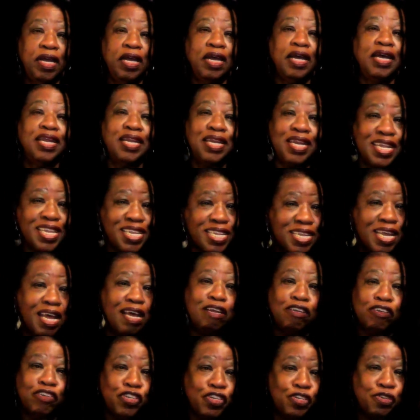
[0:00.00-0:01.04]
in the
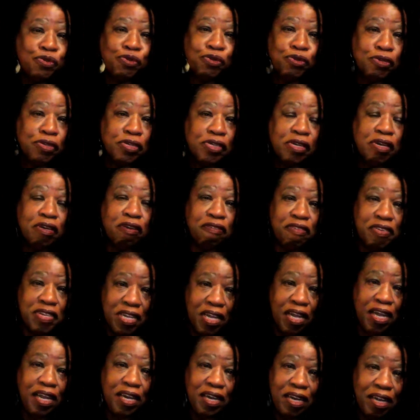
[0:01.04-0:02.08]
south shore of
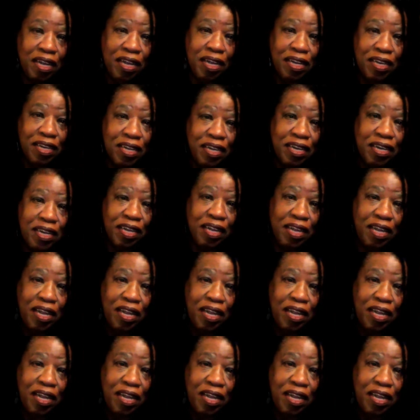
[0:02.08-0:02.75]
Staten Island.